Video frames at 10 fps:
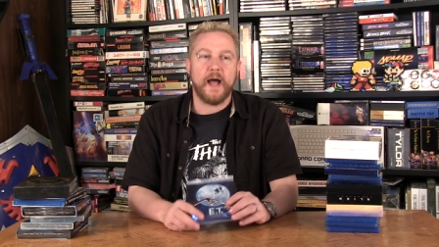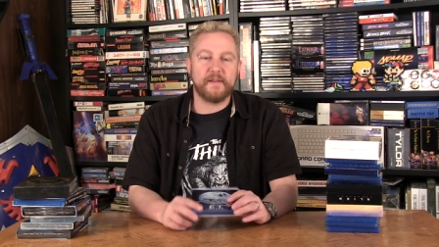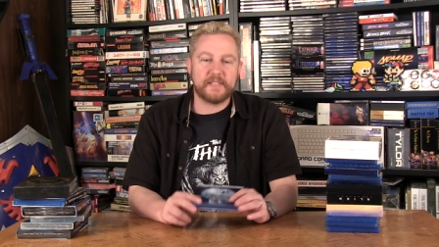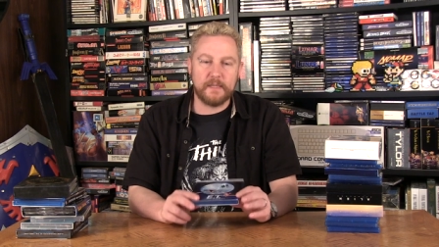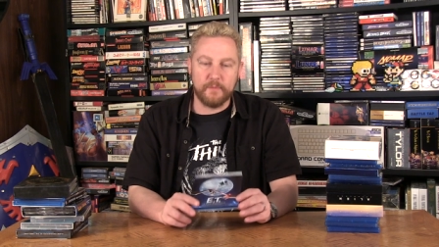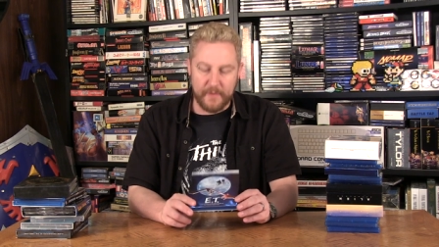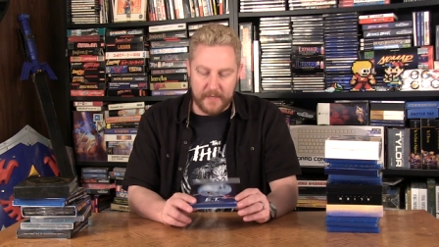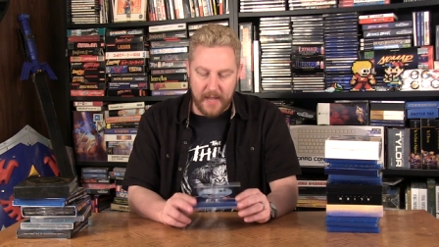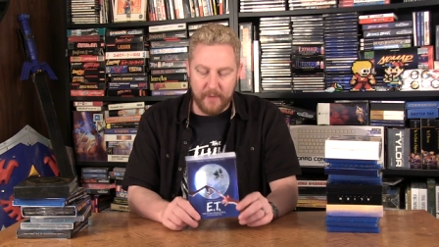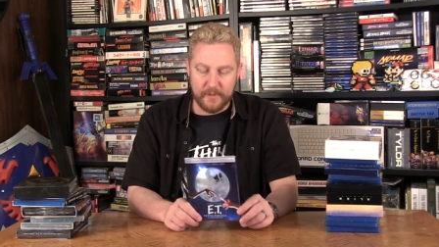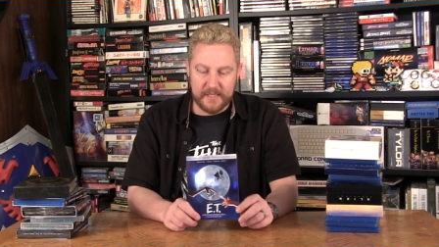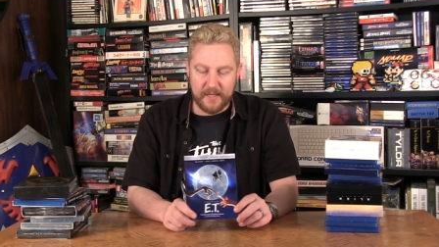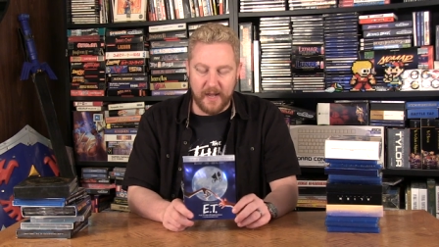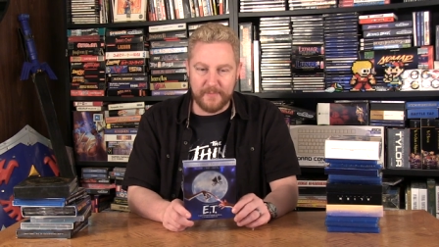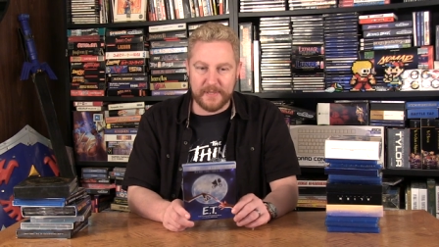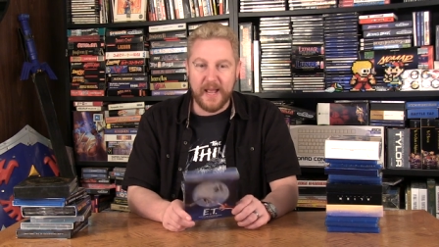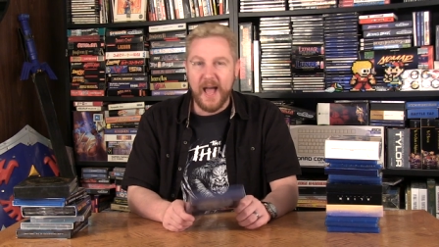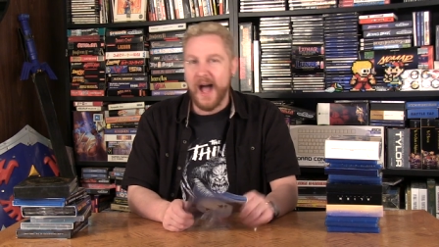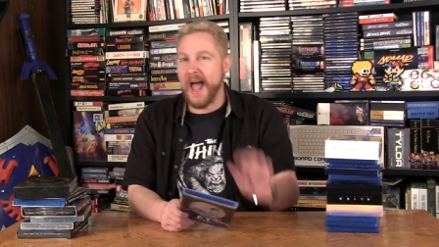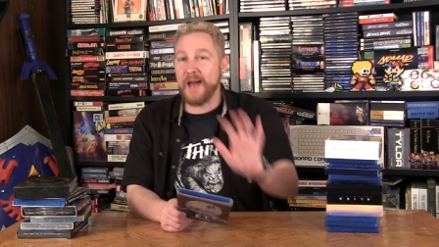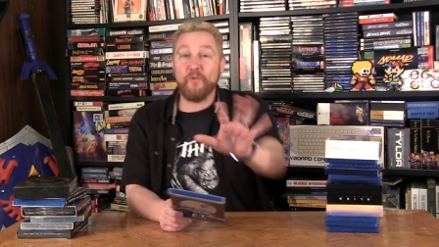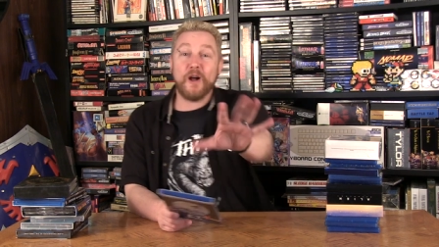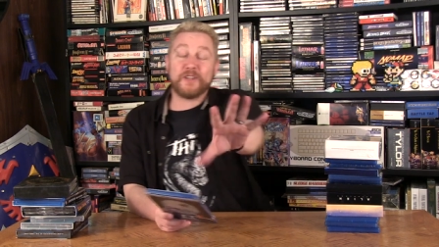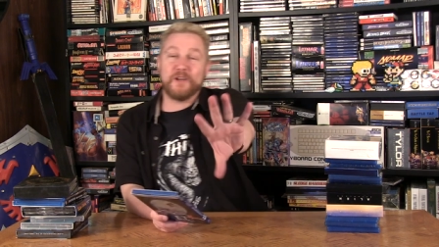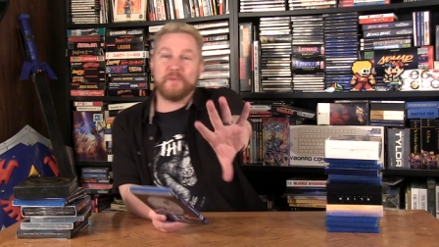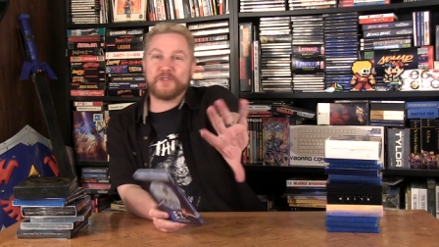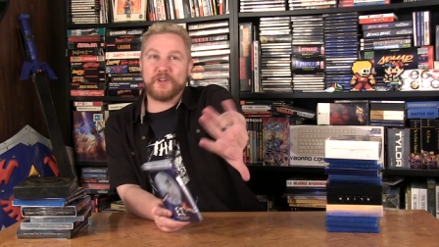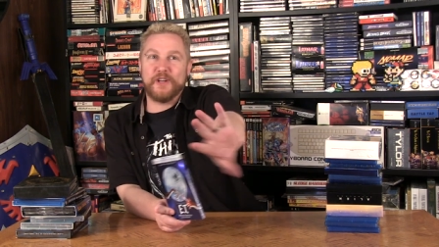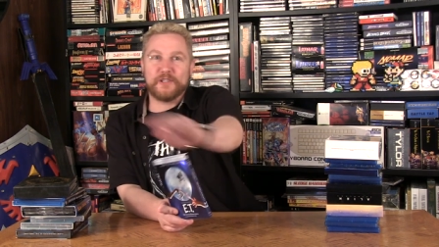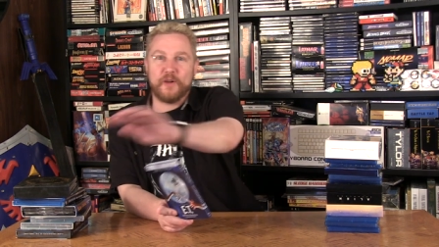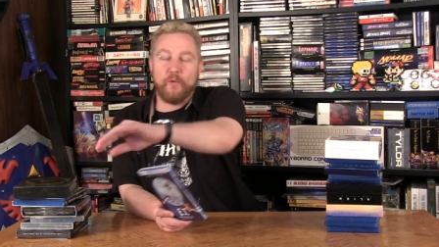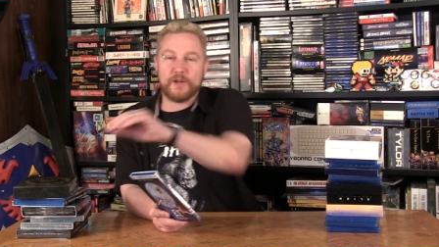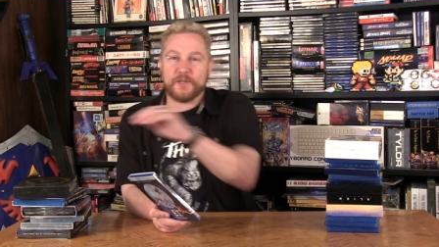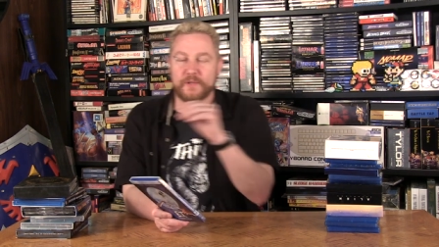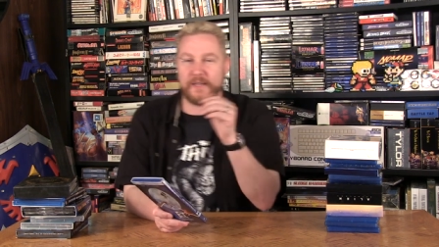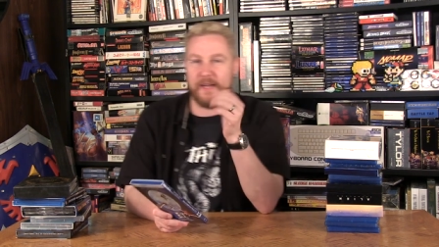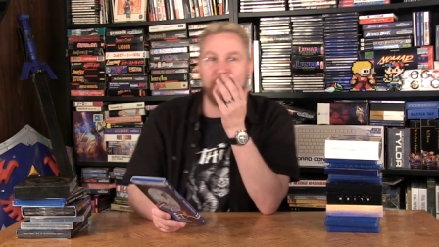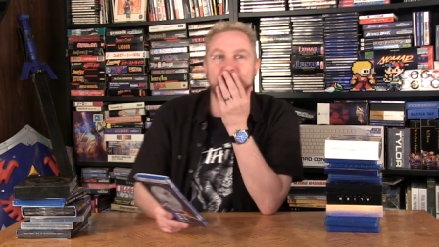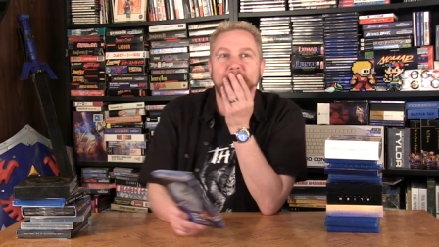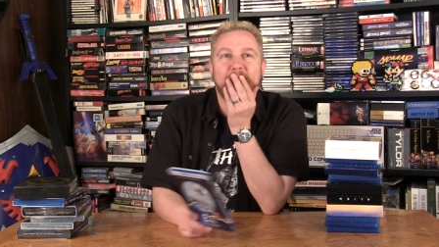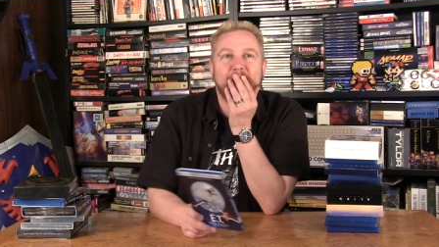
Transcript: I've seen the movie countless times, and I hadn't watched it in a bunch of years, and I watched it with Kim,